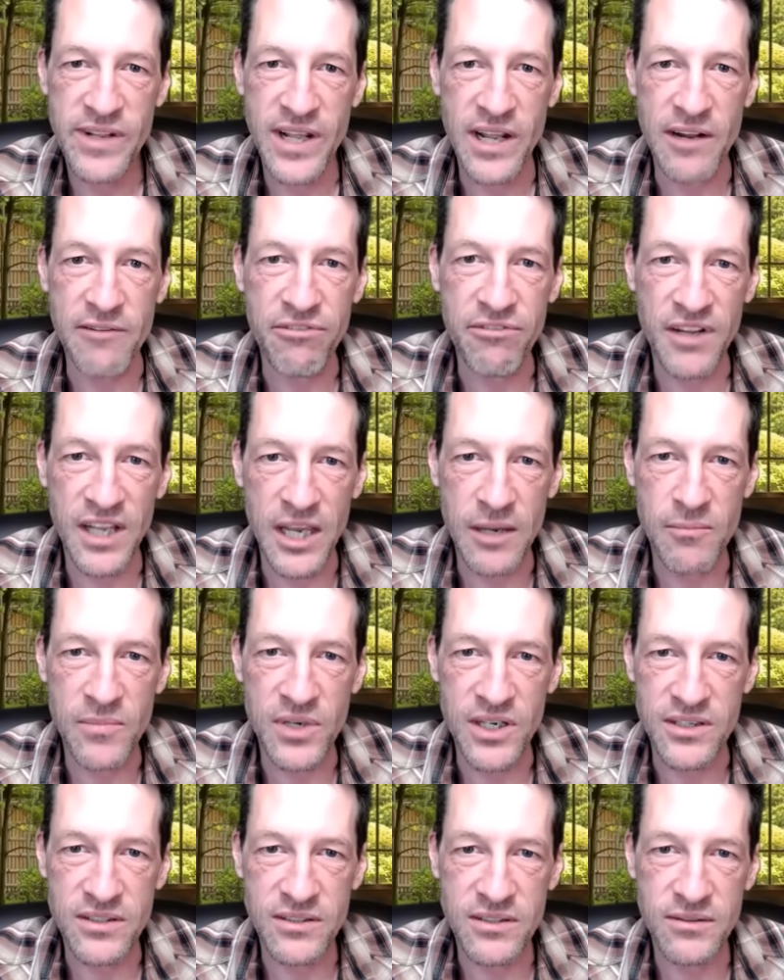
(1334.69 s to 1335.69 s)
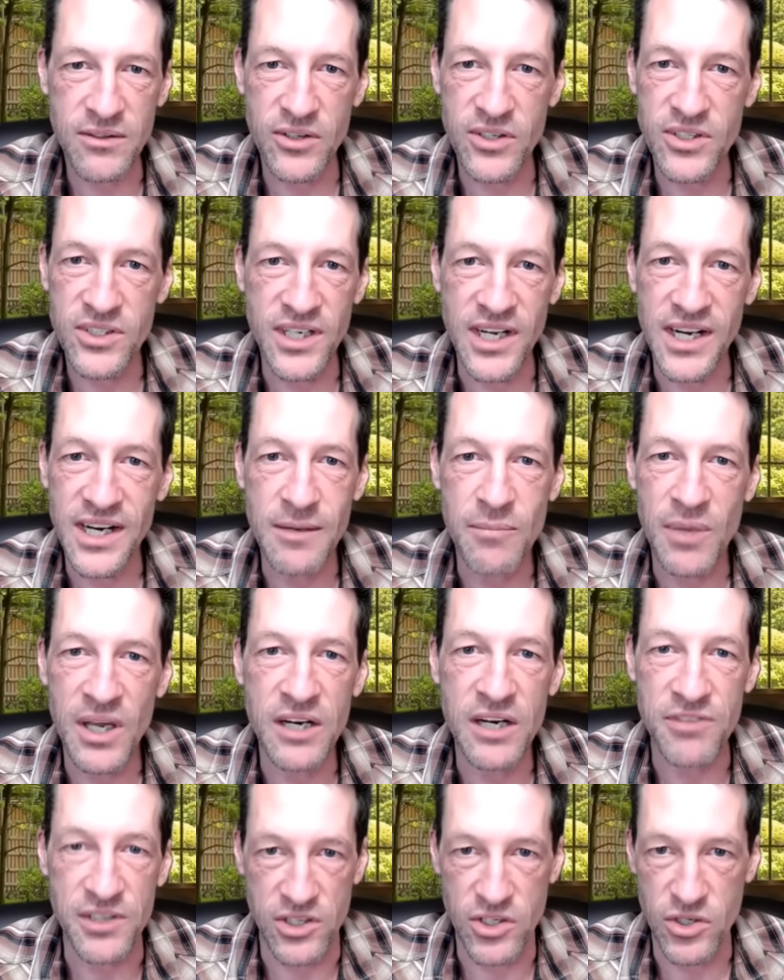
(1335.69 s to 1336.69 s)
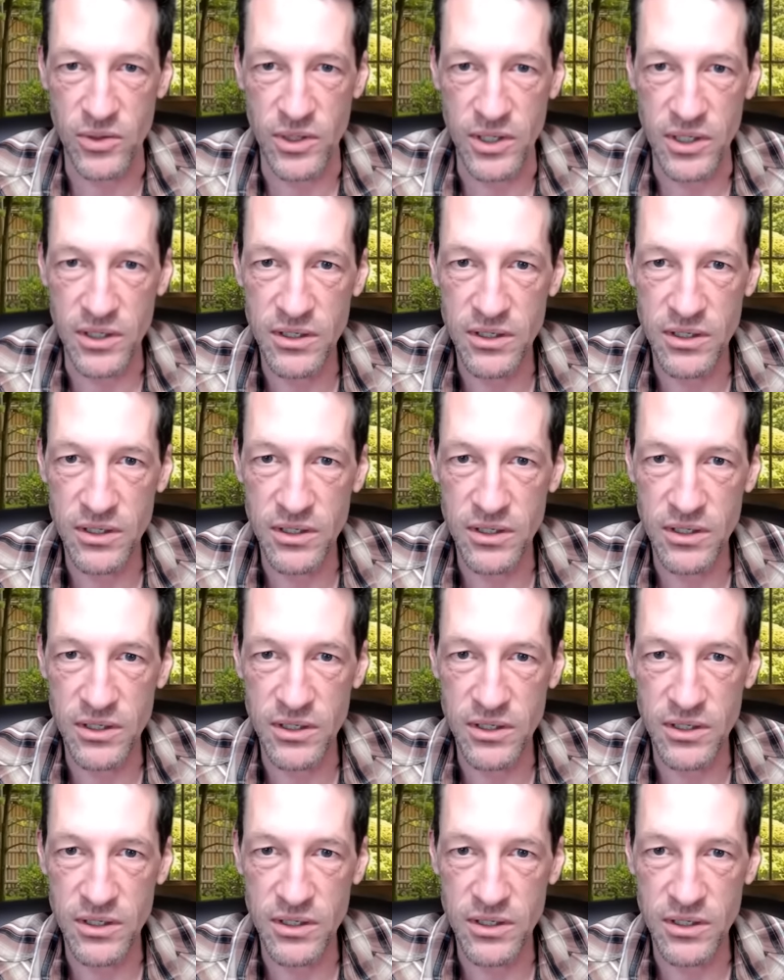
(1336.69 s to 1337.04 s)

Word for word: that flame because there isn't any benefit to it